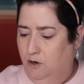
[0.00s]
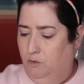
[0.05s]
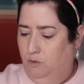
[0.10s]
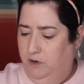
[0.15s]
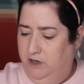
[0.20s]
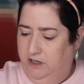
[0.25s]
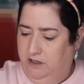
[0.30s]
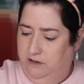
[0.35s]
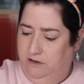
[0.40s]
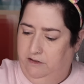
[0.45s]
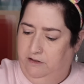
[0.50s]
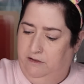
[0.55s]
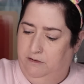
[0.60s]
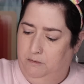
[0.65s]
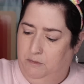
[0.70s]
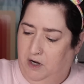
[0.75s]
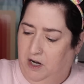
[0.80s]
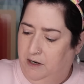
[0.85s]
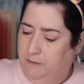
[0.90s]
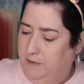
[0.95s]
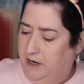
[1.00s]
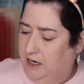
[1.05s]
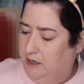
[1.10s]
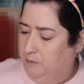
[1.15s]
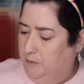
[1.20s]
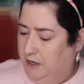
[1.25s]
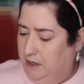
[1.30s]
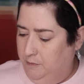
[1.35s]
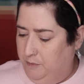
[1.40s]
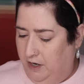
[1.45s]
with my
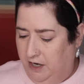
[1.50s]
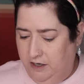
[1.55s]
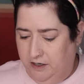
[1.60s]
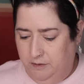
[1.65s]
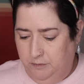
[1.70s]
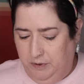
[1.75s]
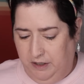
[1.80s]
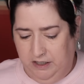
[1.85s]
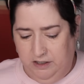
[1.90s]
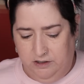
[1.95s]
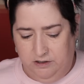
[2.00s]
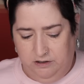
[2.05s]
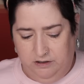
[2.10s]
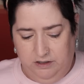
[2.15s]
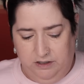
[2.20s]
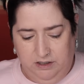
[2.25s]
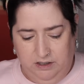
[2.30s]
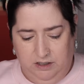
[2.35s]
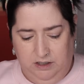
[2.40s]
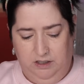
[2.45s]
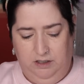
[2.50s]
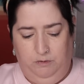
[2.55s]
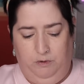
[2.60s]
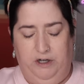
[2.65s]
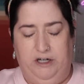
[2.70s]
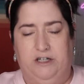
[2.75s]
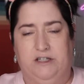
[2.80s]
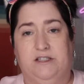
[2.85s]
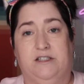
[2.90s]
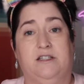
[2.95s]
MAC Paint Pot and Painterly.
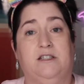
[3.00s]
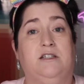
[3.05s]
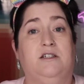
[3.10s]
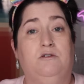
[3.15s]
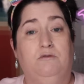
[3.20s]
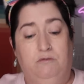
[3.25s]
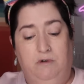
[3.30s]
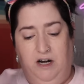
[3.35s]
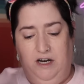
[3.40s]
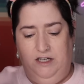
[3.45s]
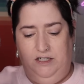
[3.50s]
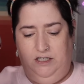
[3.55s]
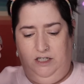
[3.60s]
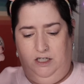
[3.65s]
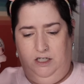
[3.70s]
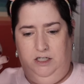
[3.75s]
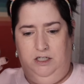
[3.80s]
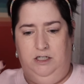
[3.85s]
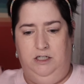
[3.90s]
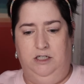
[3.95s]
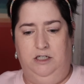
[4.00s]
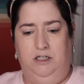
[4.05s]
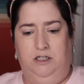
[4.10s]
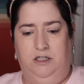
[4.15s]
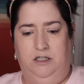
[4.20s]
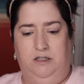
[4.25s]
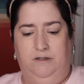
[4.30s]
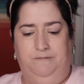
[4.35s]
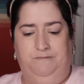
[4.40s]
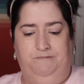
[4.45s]
Where is it? Right
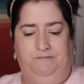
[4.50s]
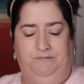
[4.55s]
here.